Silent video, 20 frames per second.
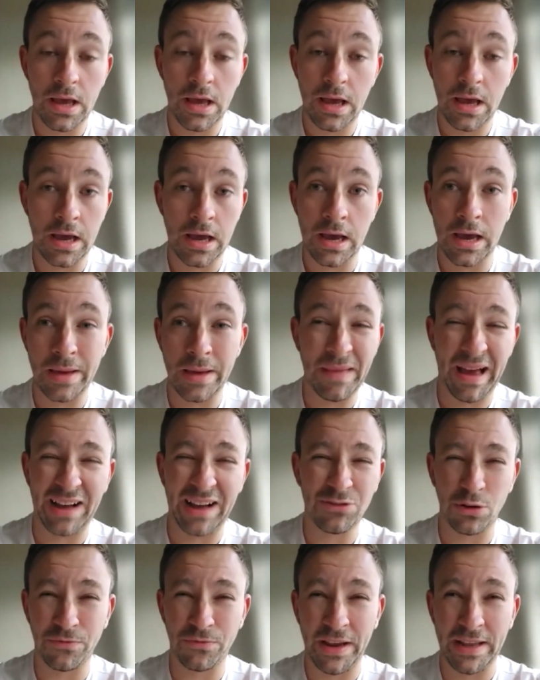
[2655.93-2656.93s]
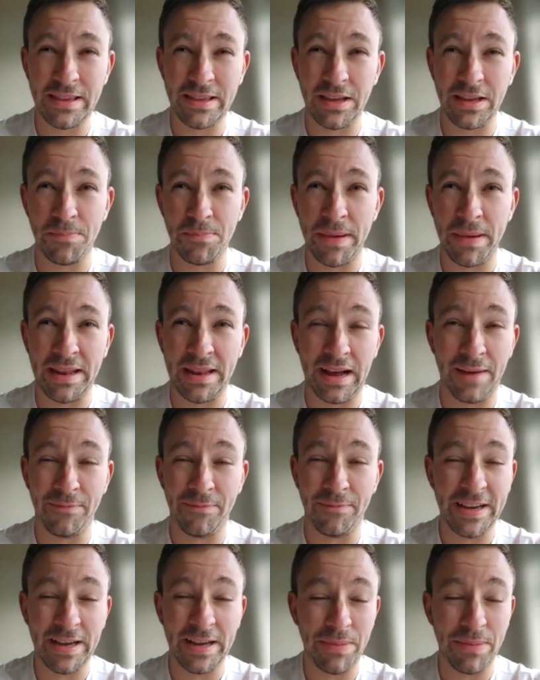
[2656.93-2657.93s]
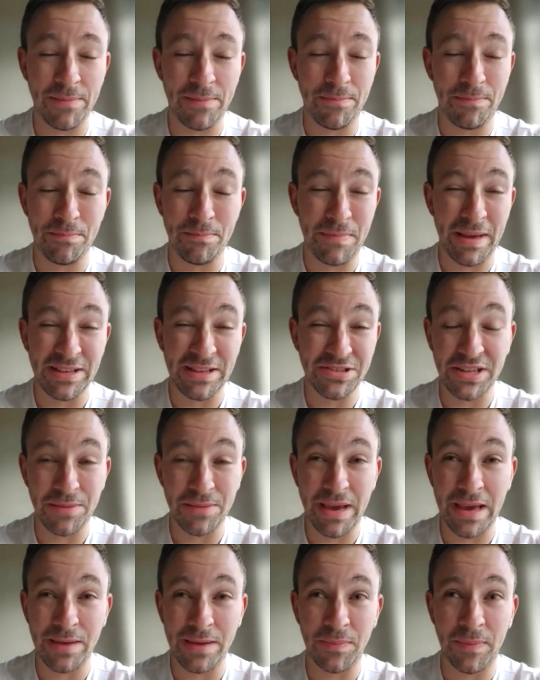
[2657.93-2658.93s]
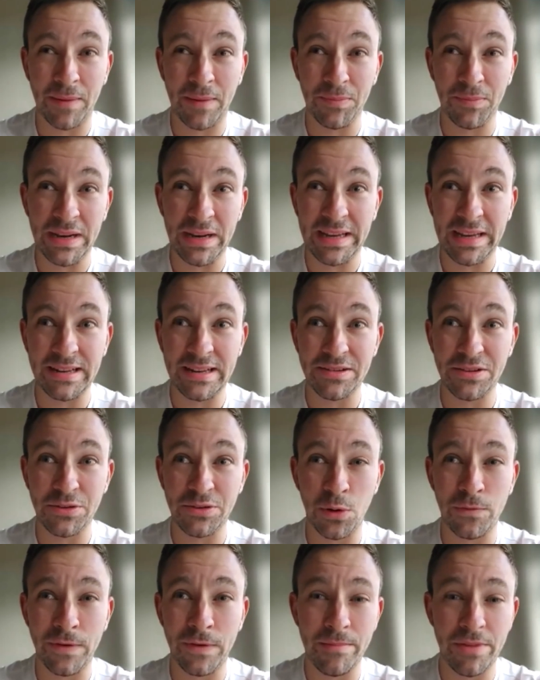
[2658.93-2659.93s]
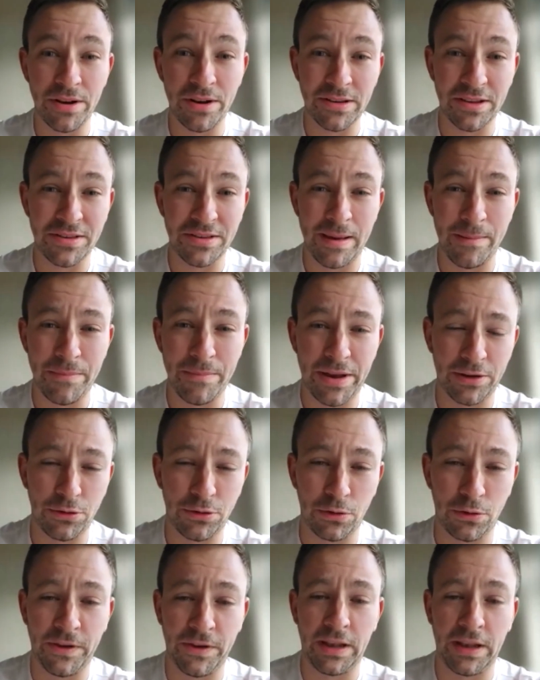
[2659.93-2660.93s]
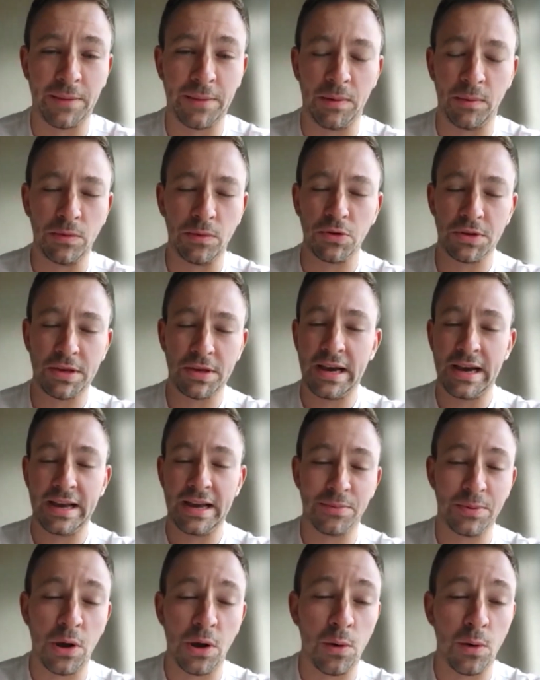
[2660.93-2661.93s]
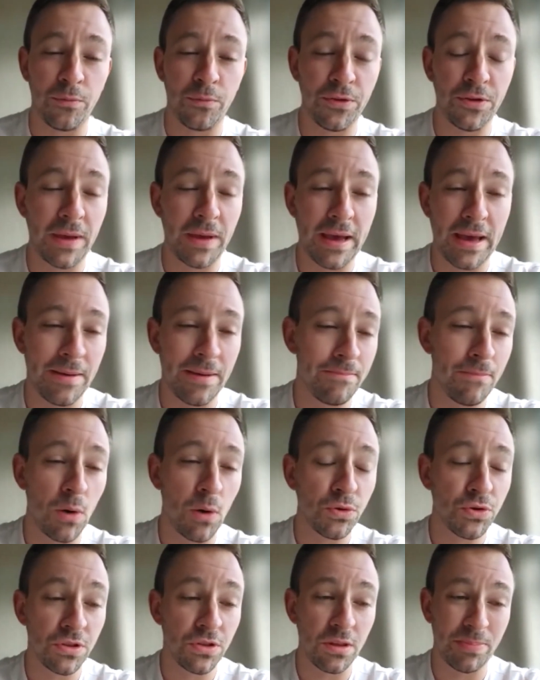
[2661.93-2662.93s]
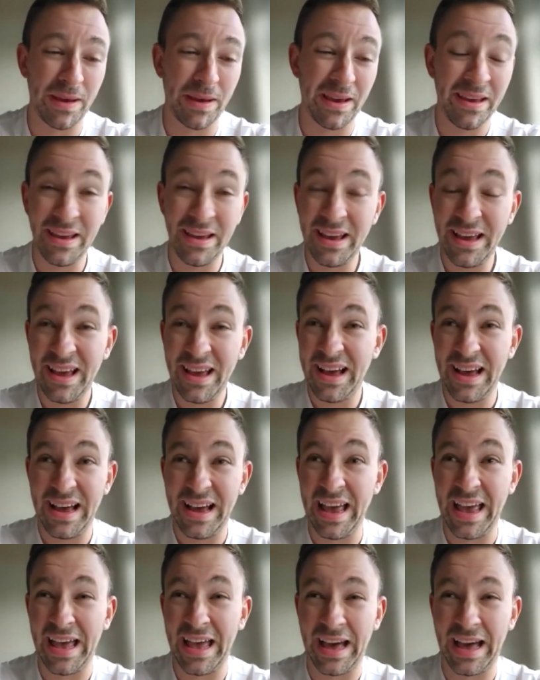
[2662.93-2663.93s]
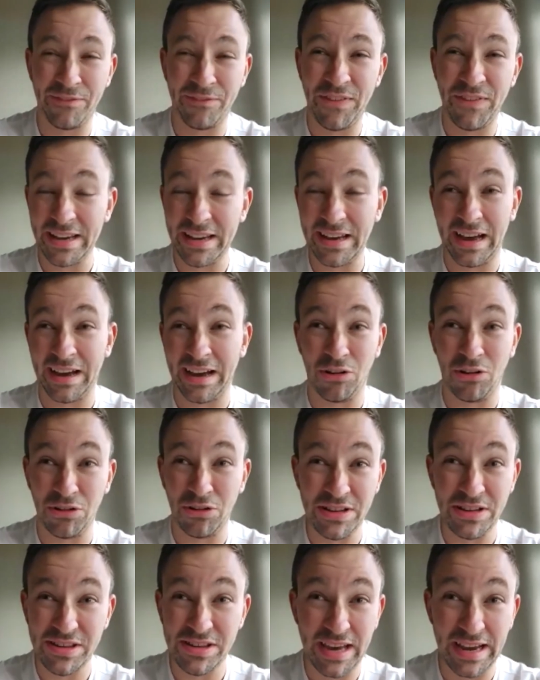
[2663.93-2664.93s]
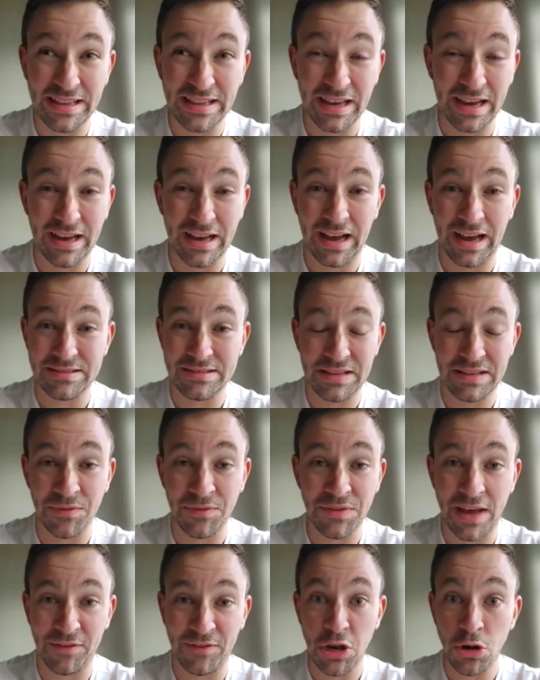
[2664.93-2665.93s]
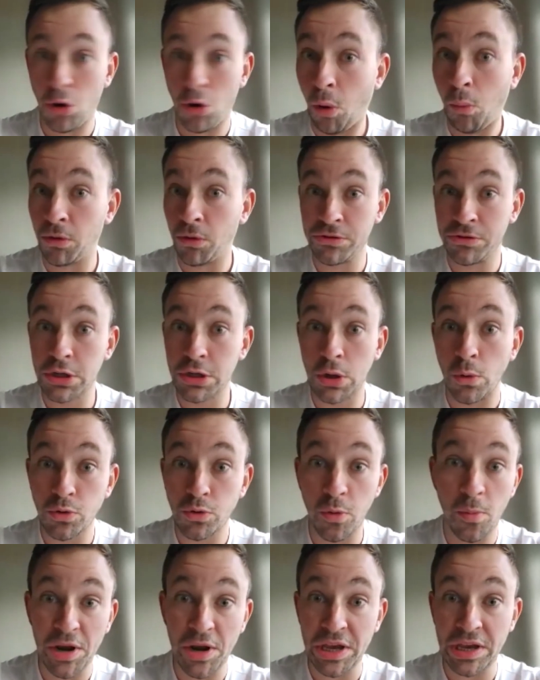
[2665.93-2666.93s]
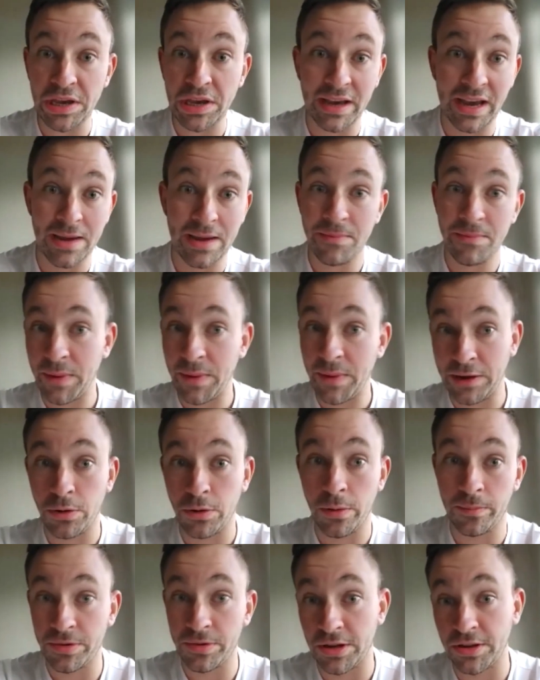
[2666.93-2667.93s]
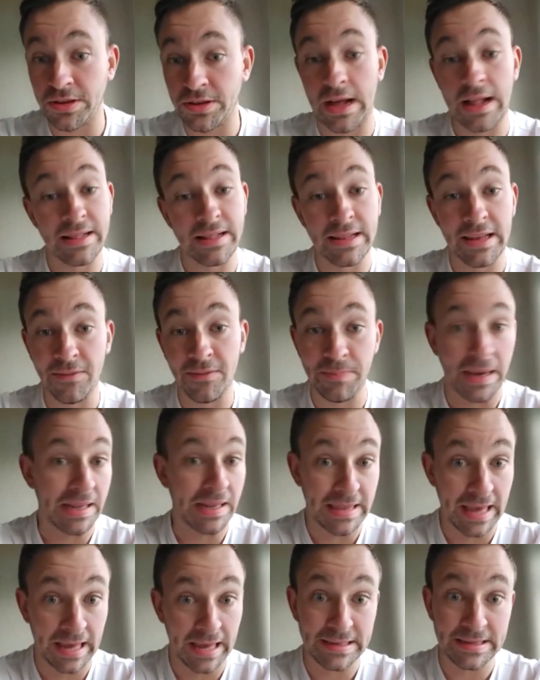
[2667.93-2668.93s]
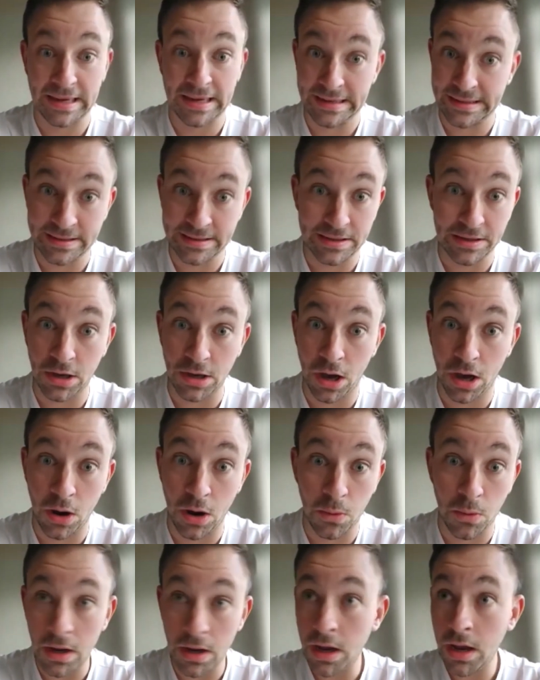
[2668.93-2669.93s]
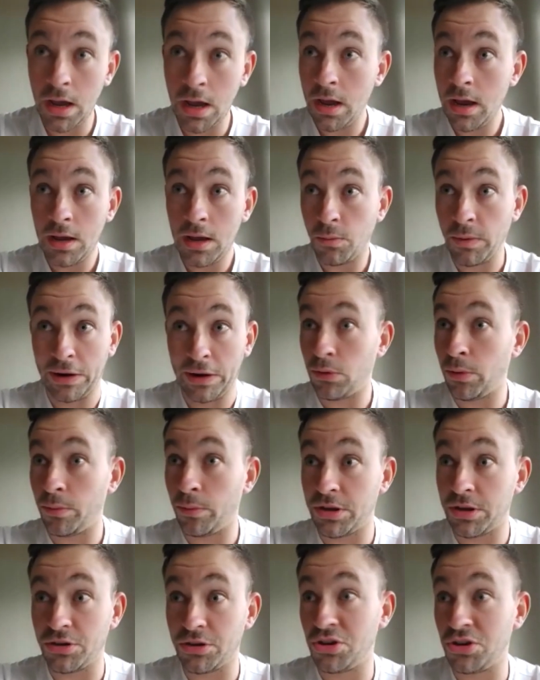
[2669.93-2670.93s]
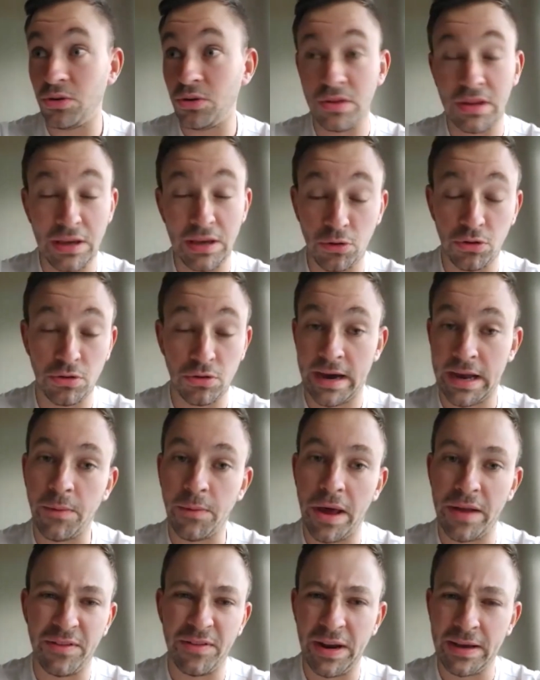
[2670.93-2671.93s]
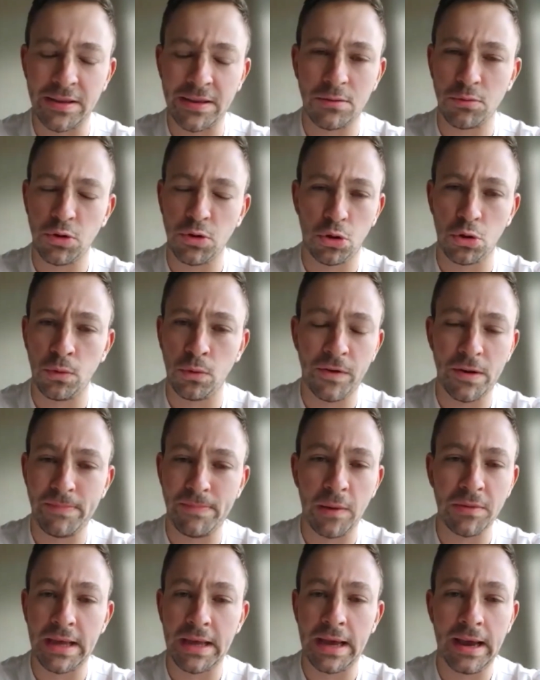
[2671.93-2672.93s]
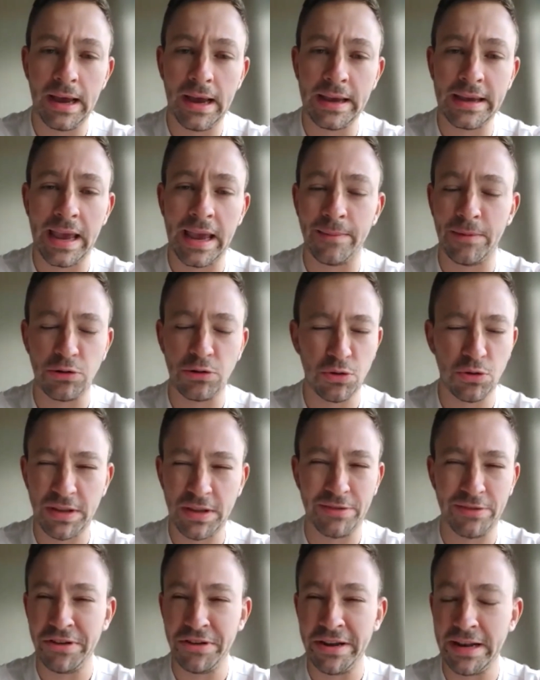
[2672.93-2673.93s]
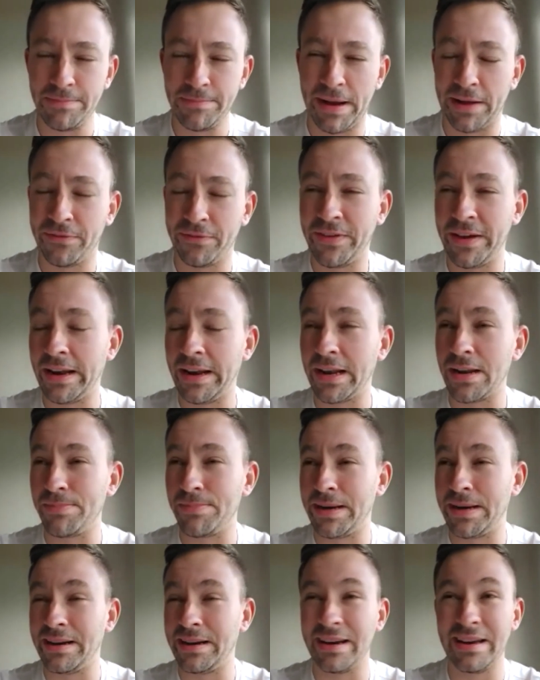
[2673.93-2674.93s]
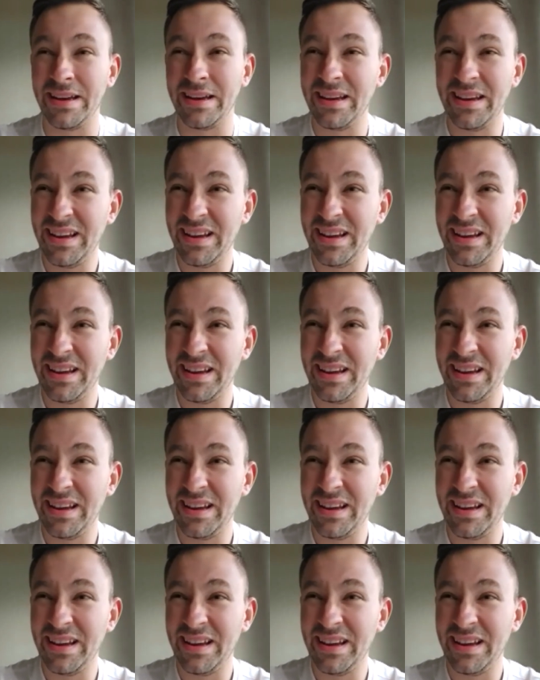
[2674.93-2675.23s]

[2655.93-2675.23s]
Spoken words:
I just think that I've been mentioning it maybe leading into November and December. I just feel like we were just kind of going through the emotions a bit. And I think I can honestly say that I've never not wanted to go to a Marine game. When it comes to the Saturday, I've been dead excited to go. When it comes to the Tuesday, it doesn't matter whether it is. And there's just something about the high game. I just had a really bad feeling about it.